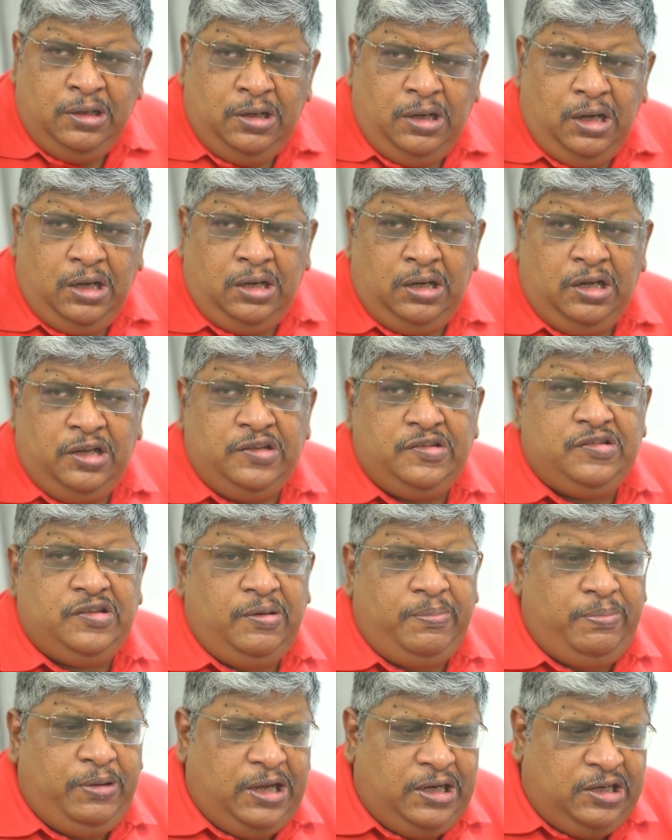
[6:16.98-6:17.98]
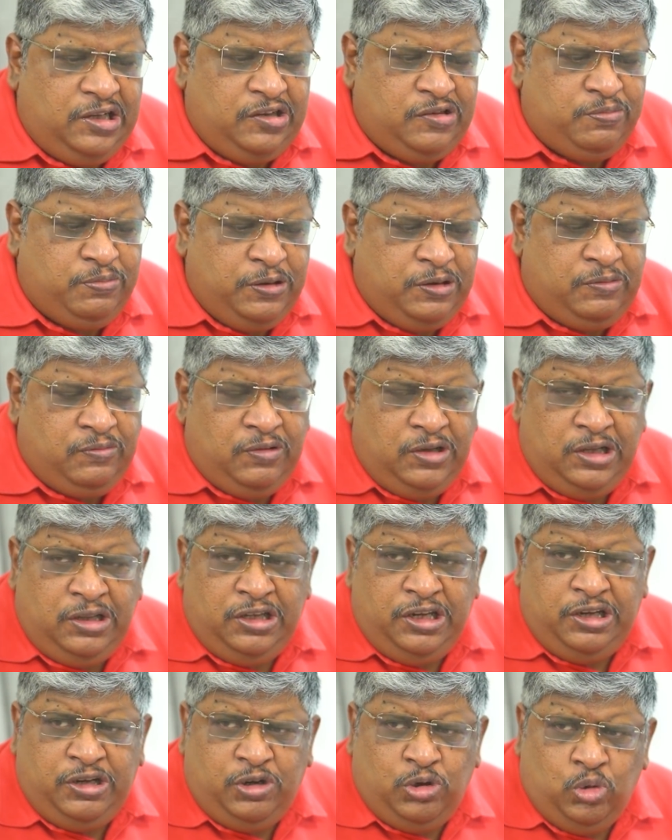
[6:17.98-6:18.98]
Unless the balance between
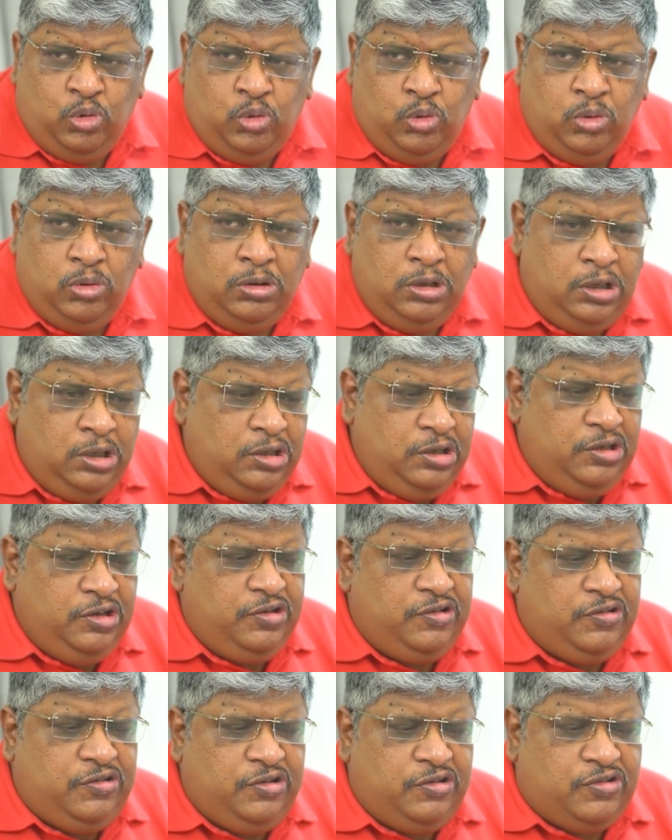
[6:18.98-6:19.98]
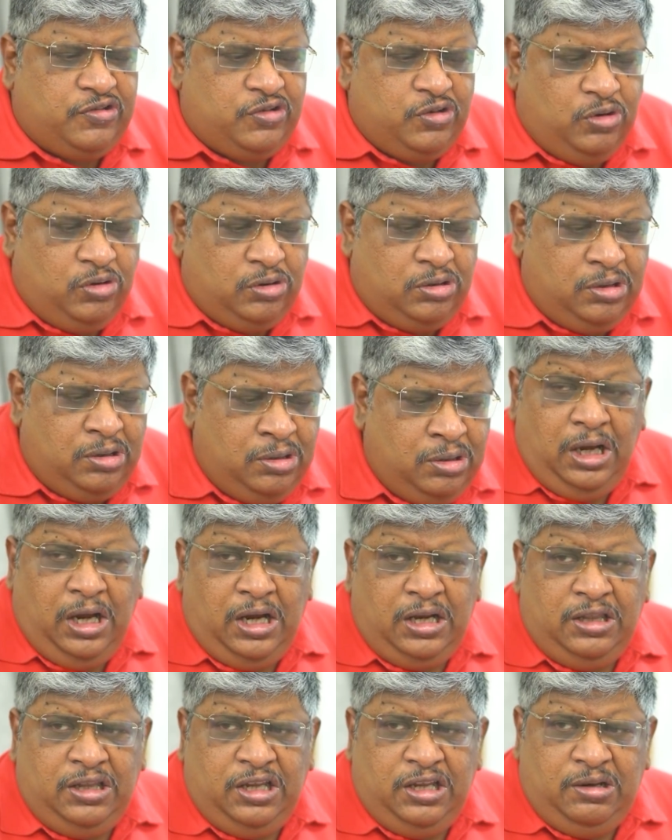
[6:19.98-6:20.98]
the two is restored
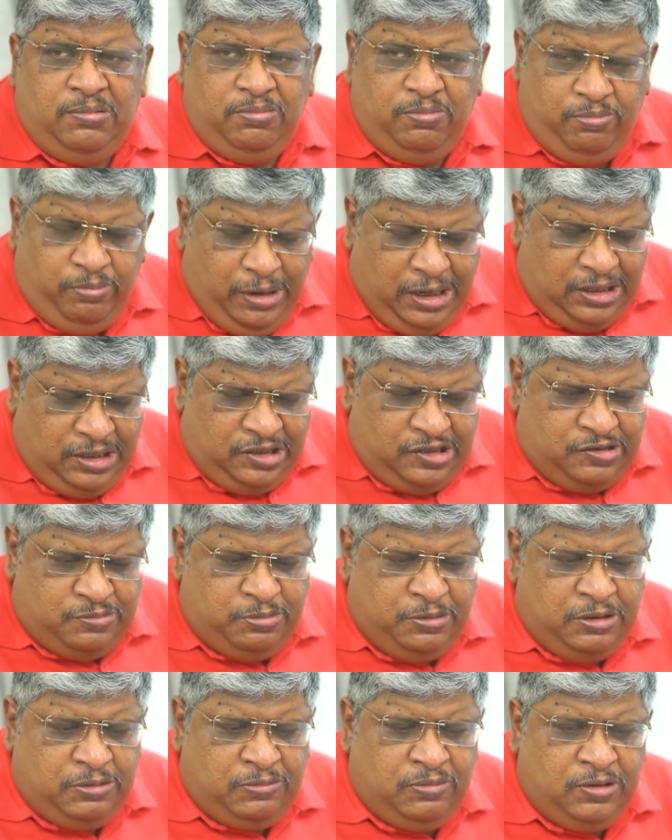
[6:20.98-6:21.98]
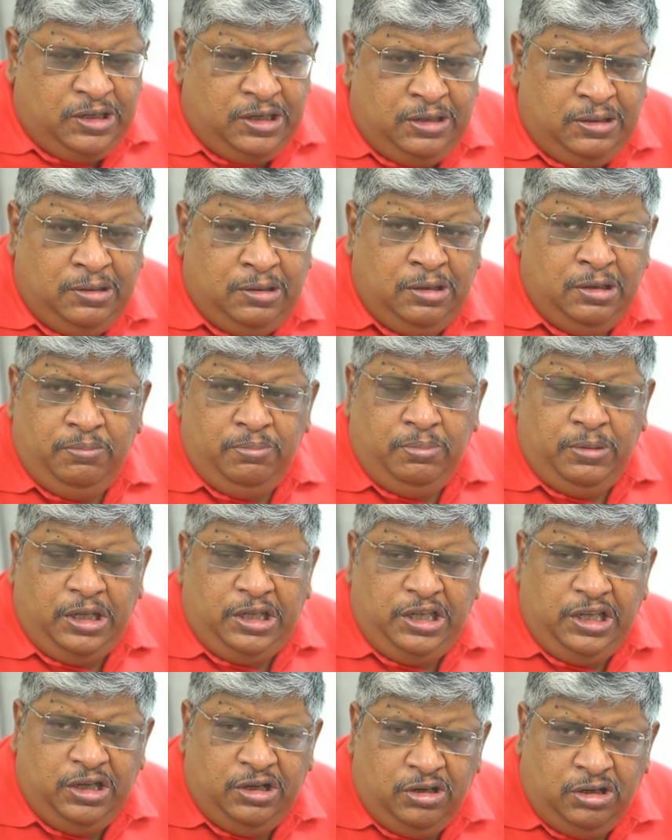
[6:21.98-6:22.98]
and the balance between
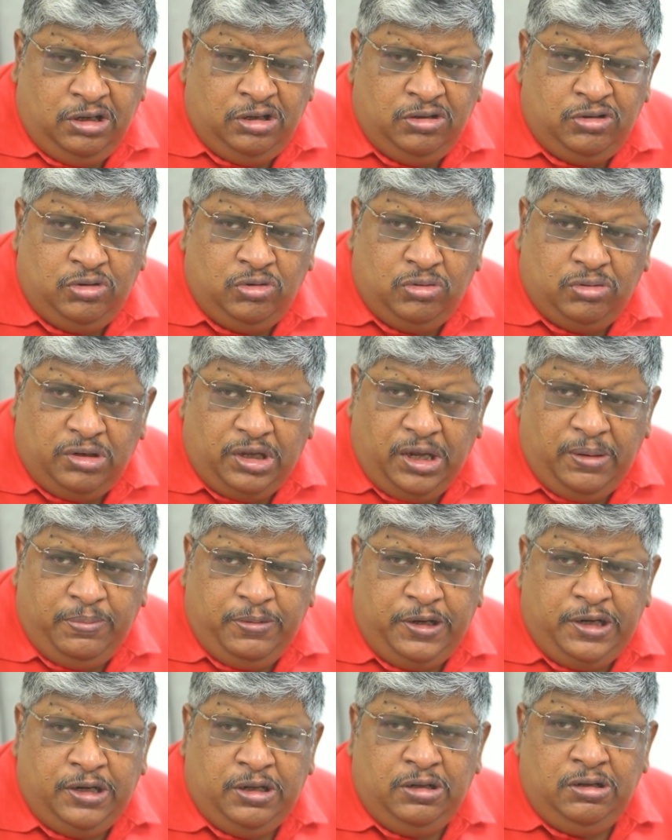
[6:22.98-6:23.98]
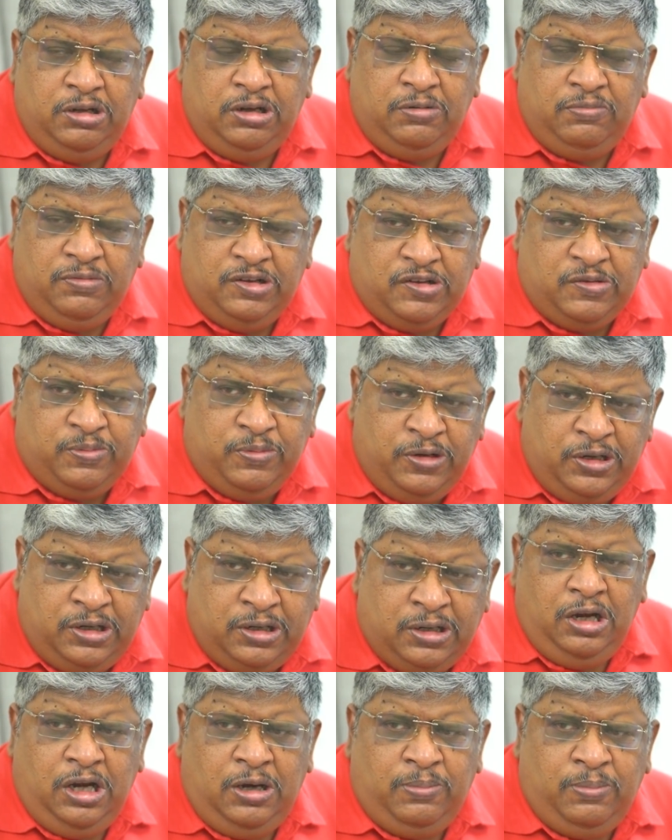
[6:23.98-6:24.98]
money earned through capital
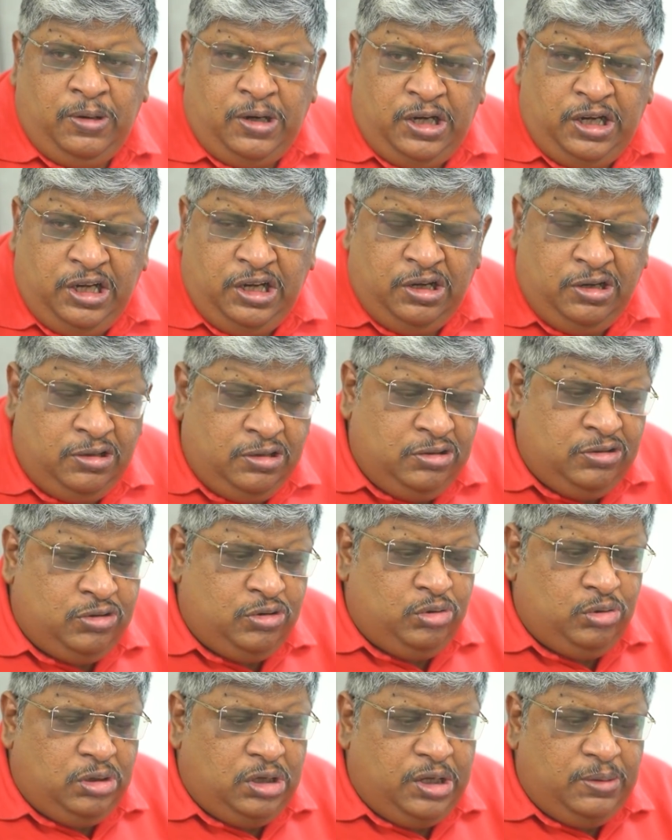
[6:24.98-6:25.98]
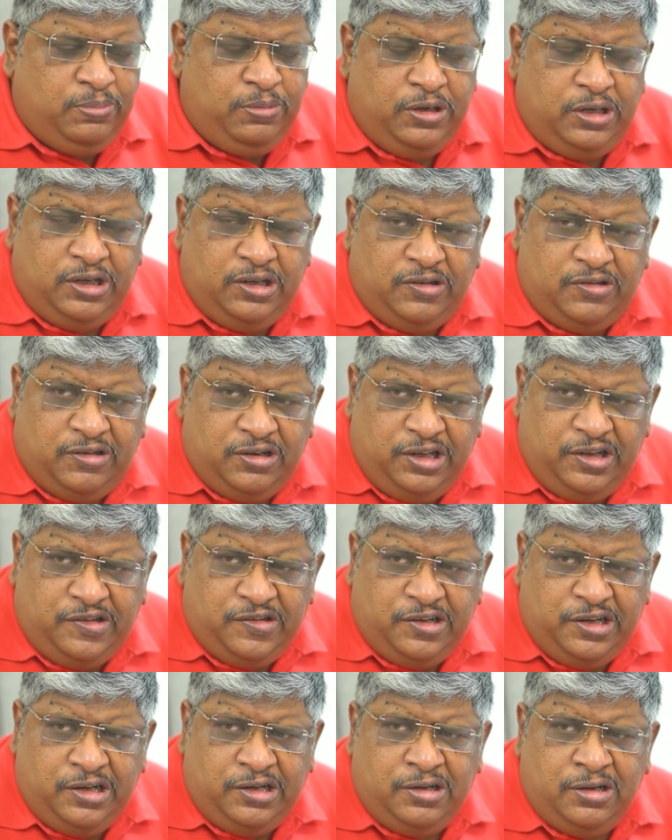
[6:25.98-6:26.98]
investment and money earned through labor is
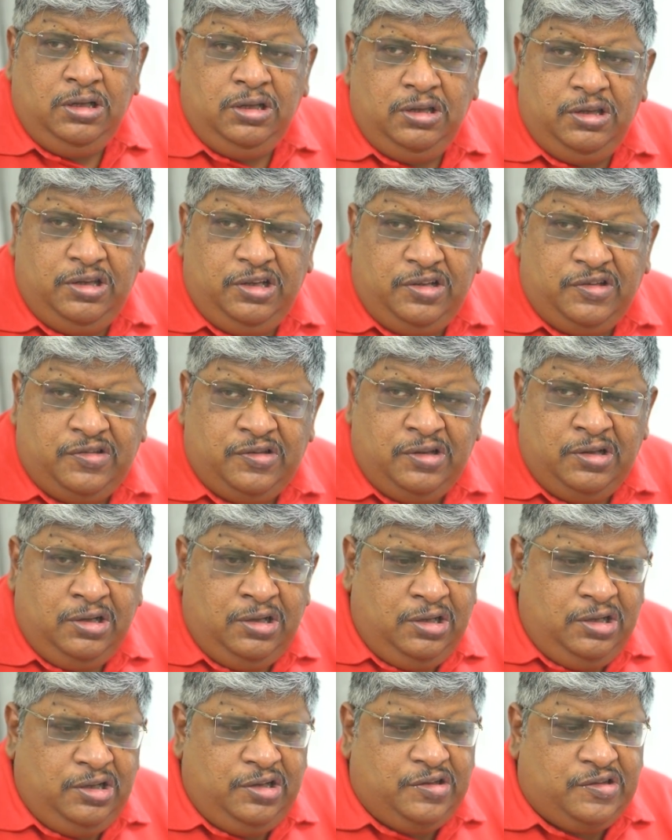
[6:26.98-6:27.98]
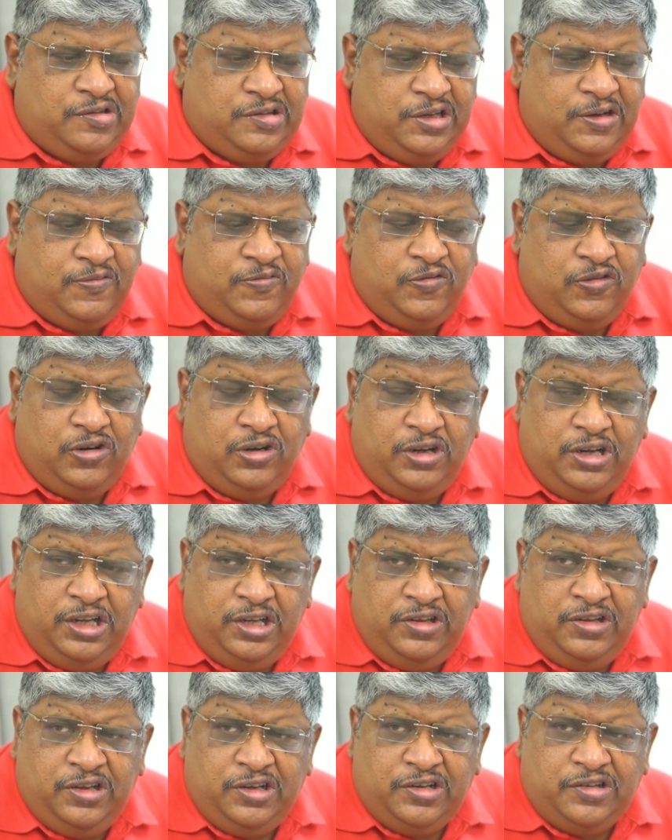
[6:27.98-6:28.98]
reset, this is set for
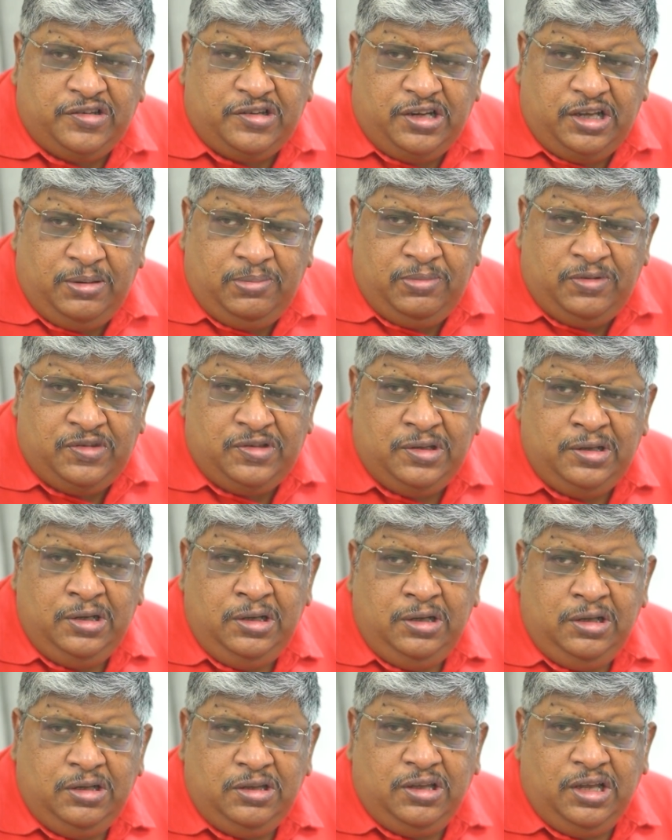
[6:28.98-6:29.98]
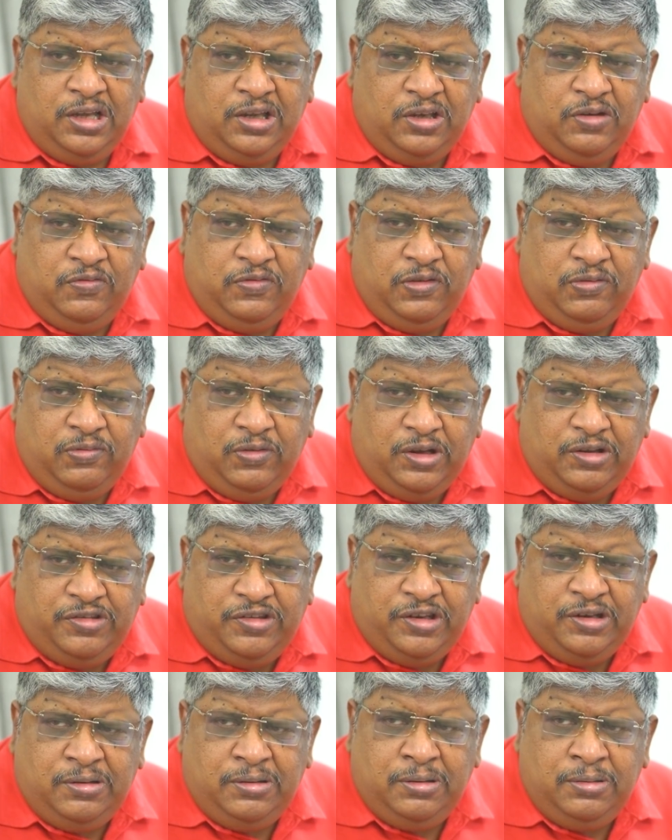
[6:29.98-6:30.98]
dangerous times. Thank you for
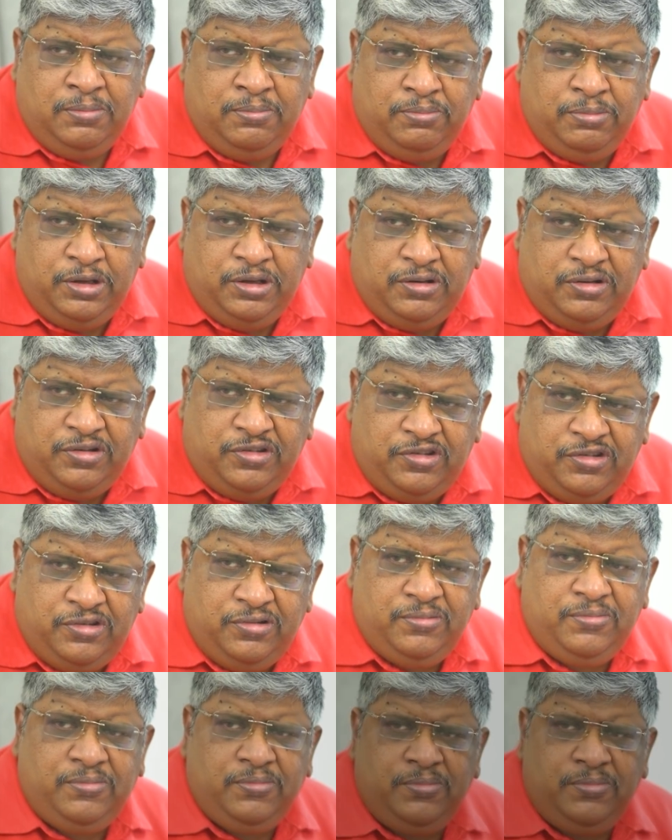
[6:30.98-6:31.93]
watching. Be rich.